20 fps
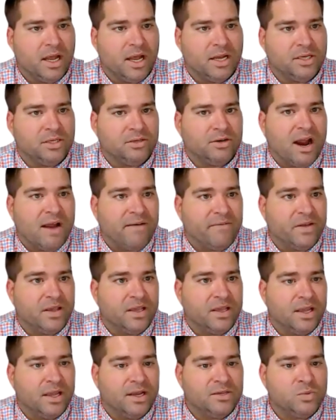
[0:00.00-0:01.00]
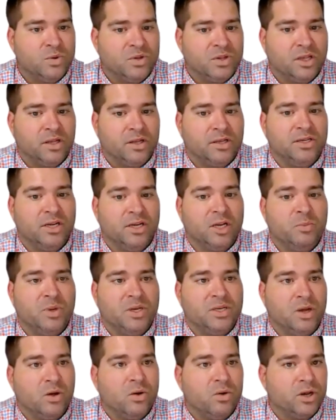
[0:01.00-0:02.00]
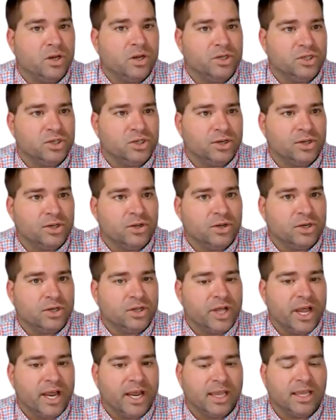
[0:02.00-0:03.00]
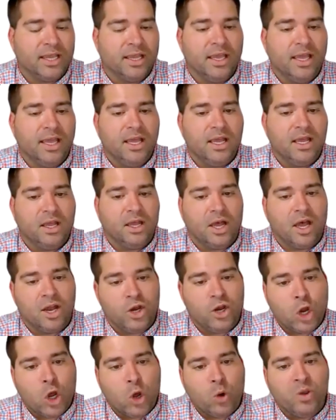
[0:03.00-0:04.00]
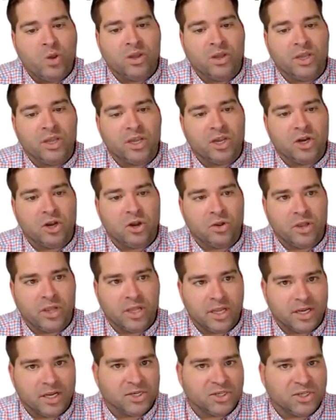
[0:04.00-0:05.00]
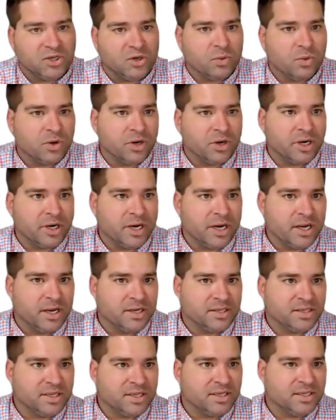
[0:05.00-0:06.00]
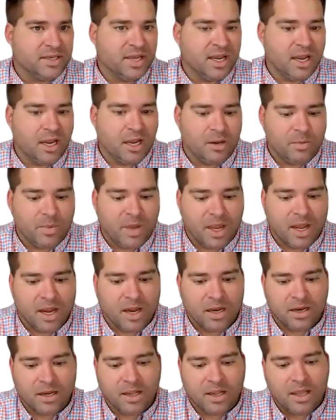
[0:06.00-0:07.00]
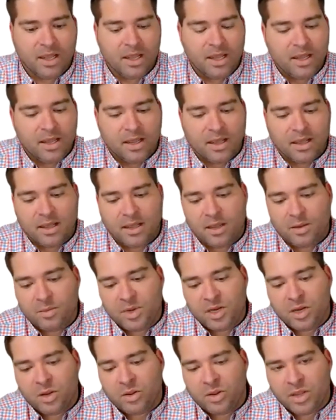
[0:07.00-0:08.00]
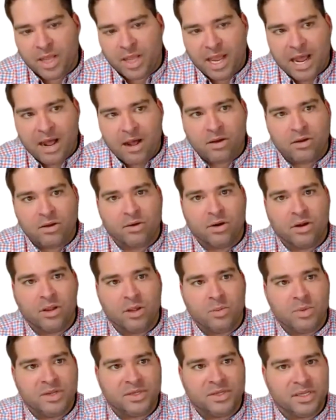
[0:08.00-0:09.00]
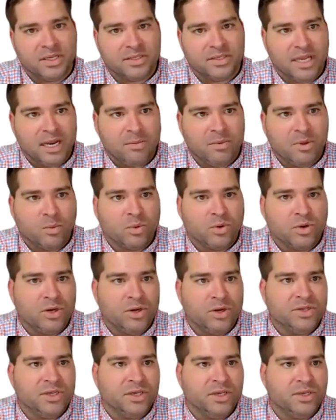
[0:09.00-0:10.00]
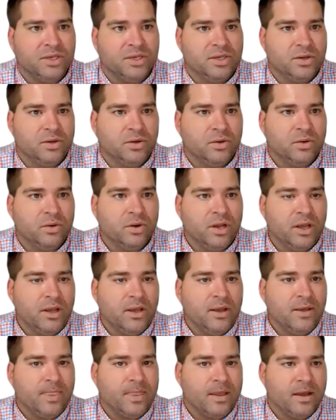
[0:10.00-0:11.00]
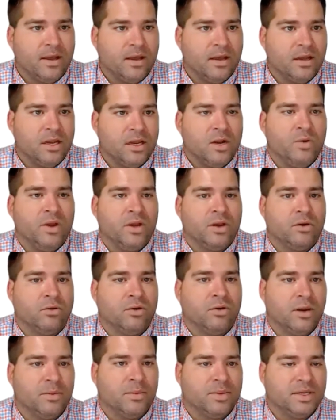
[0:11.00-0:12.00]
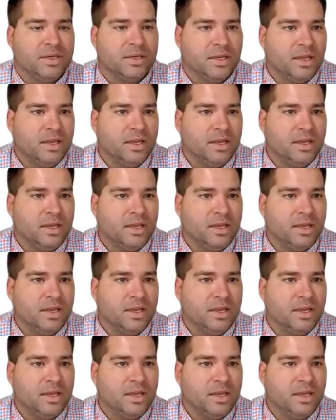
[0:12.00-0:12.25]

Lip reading: traffic is, what the legitimate token should look like, knowing, the issuer is the same, and the algorithm is the same that we're using to encrypt